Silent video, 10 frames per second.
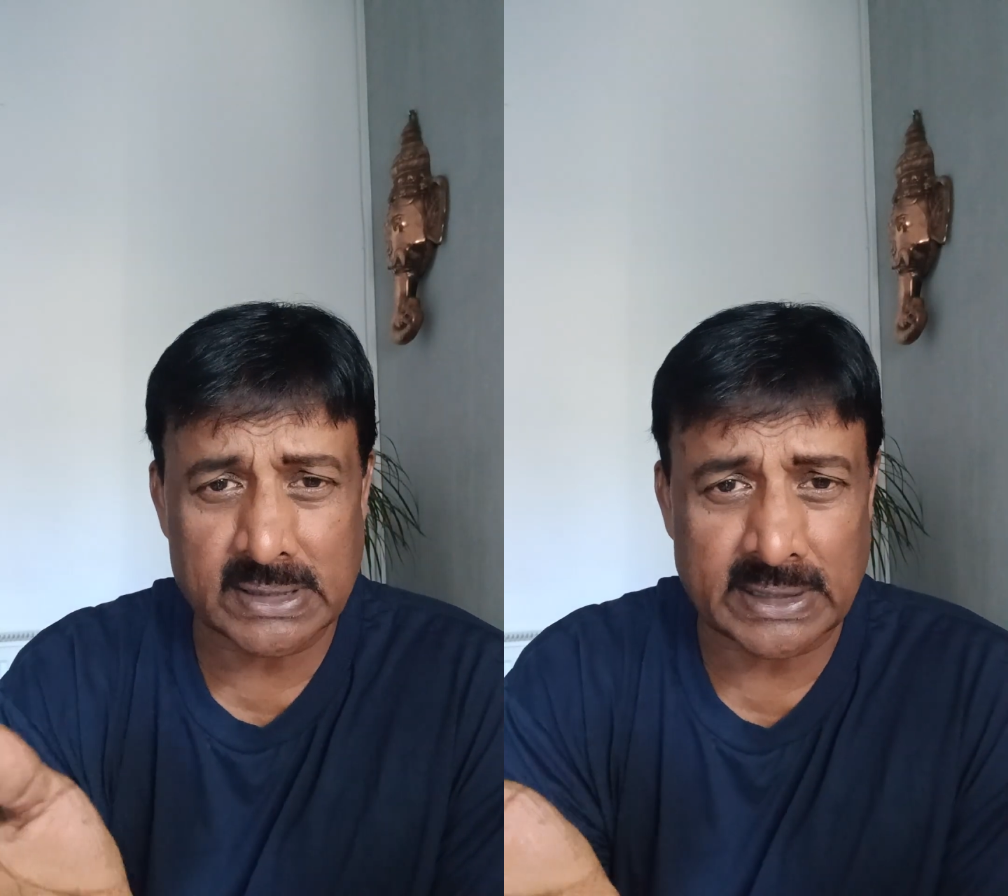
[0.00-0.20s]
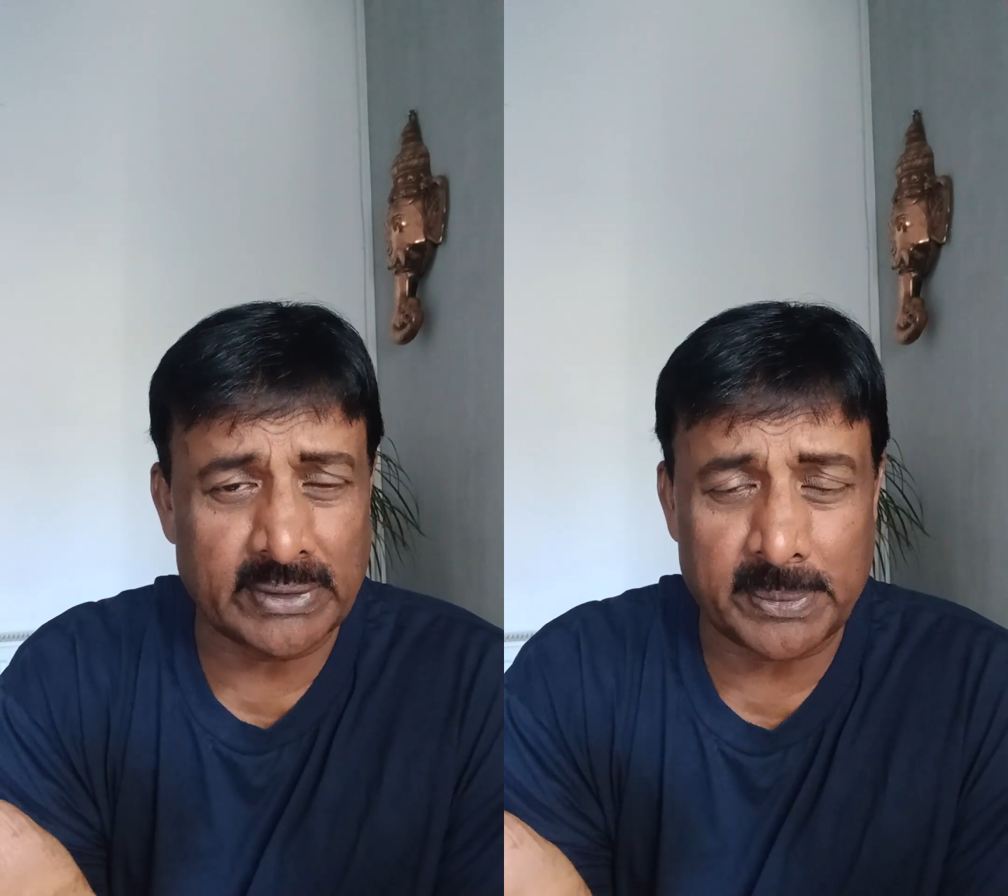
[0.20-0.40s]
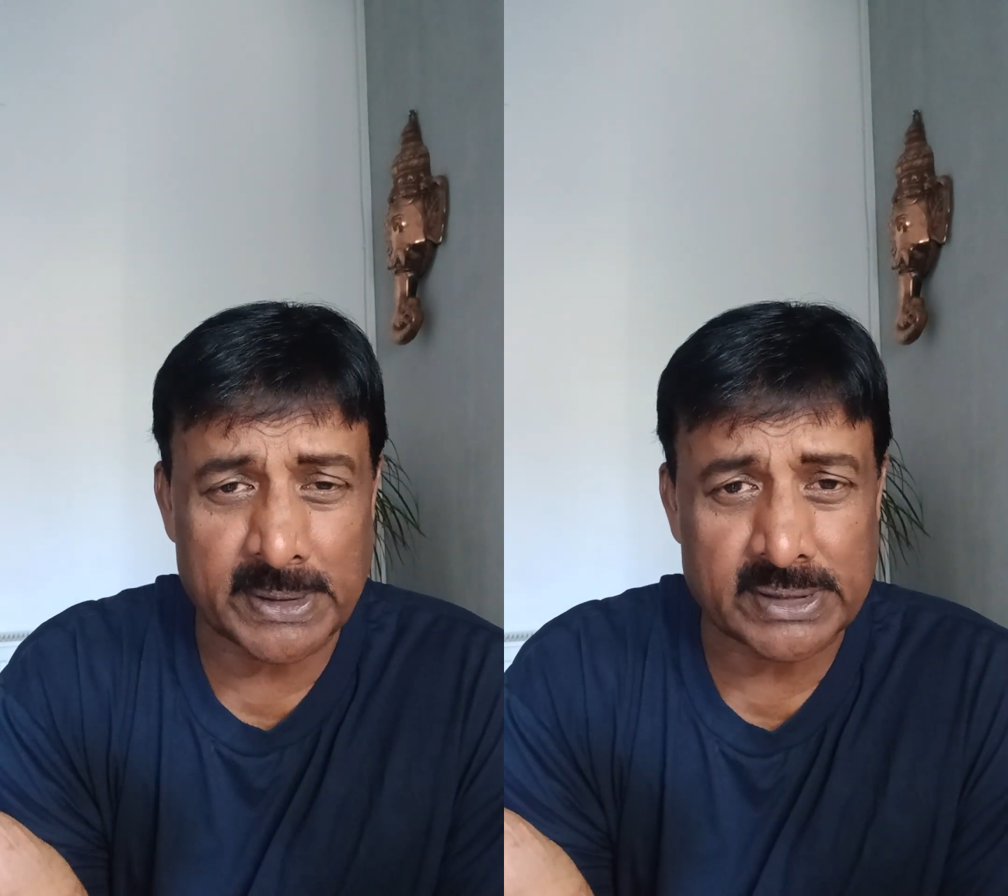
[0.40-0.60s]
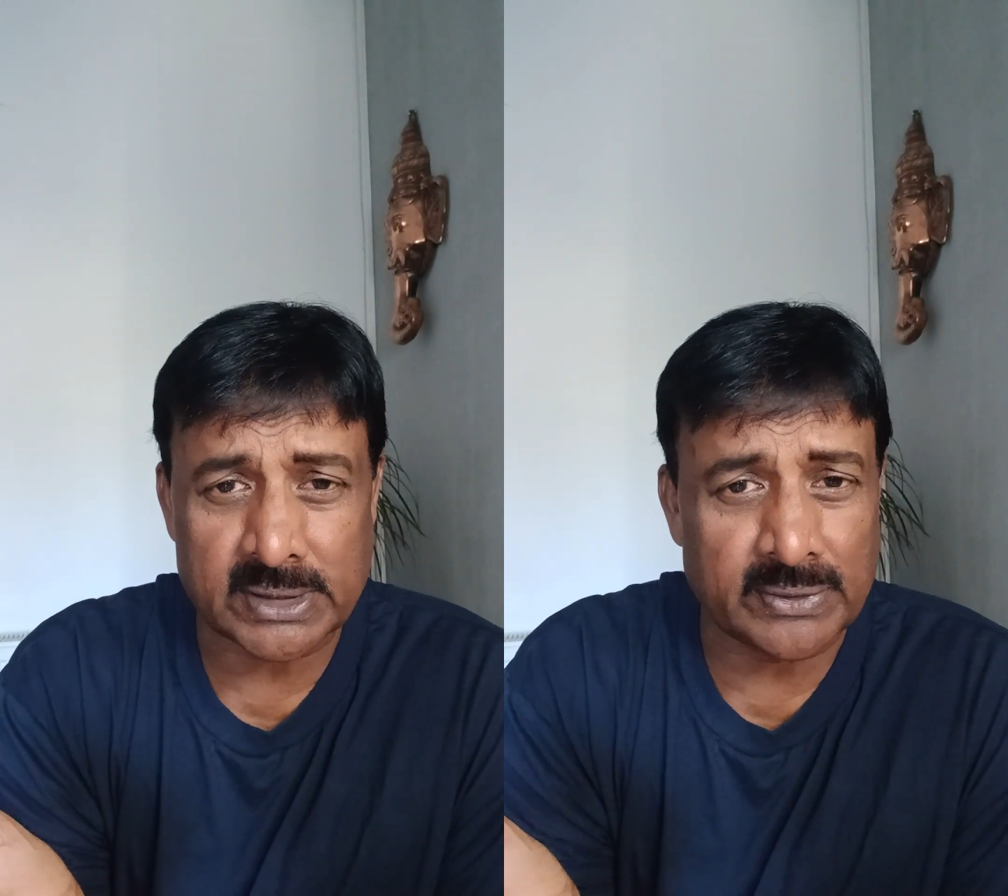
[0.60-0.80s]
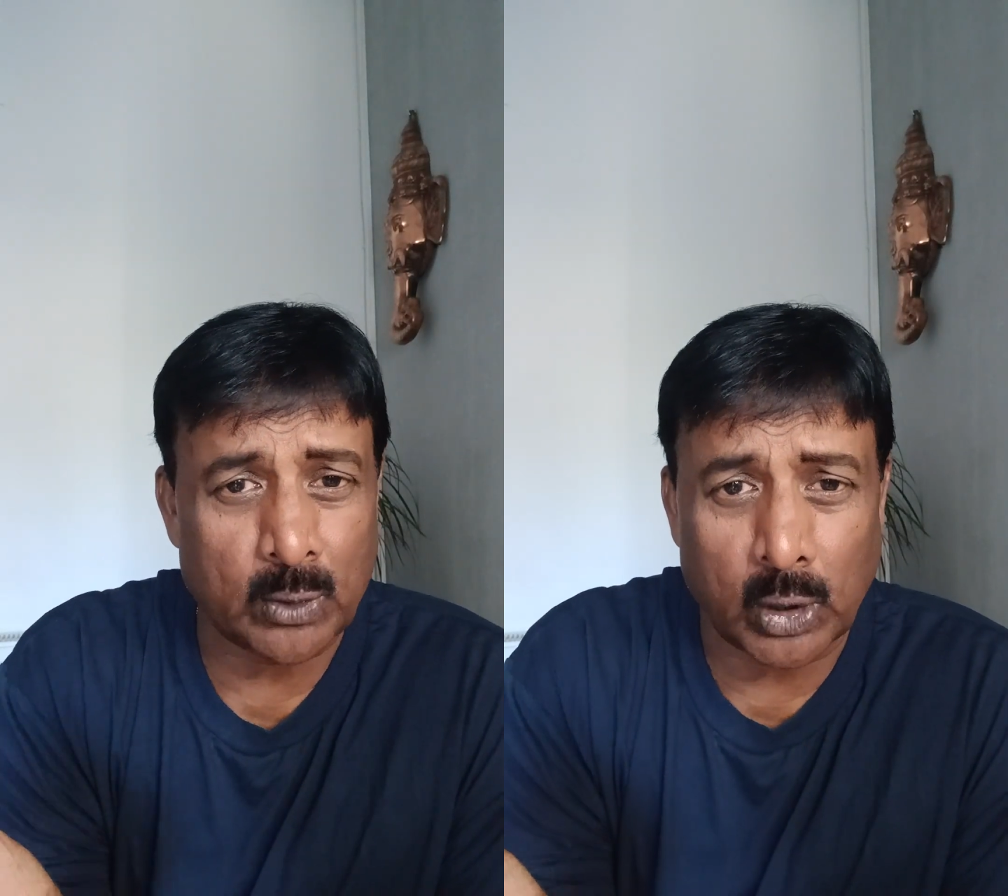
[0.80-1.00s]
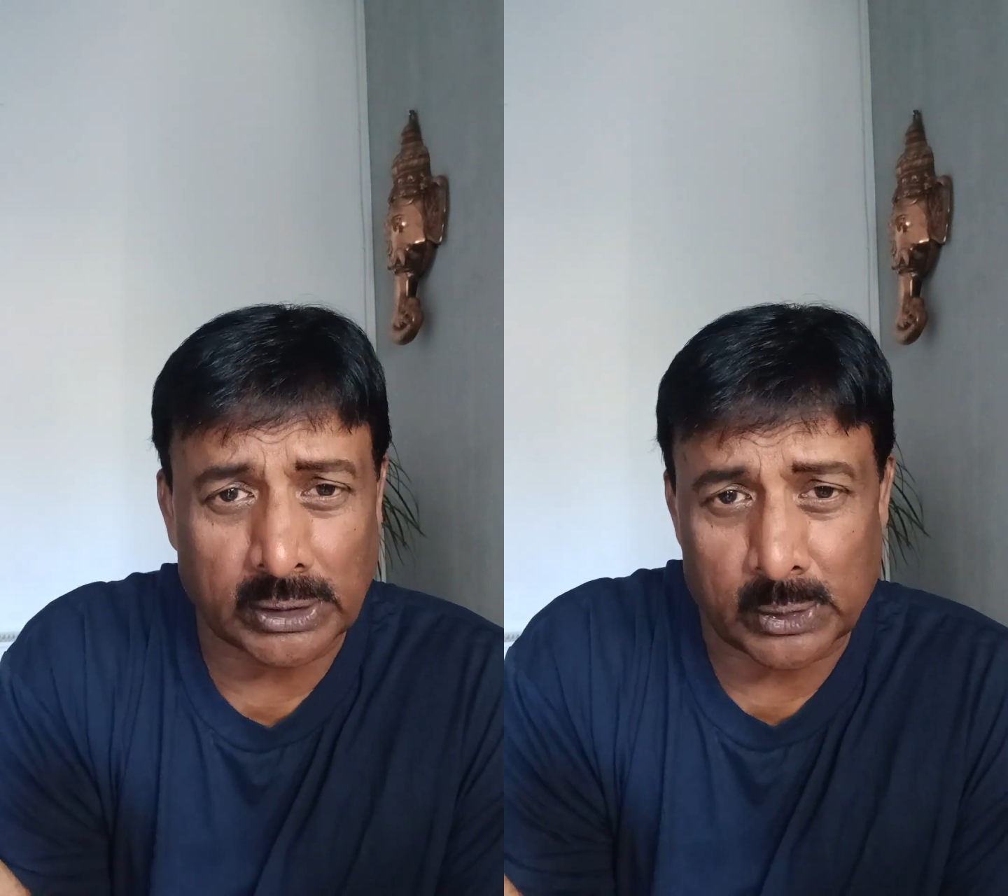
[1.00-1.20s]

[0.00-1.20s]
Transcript: 70% of the water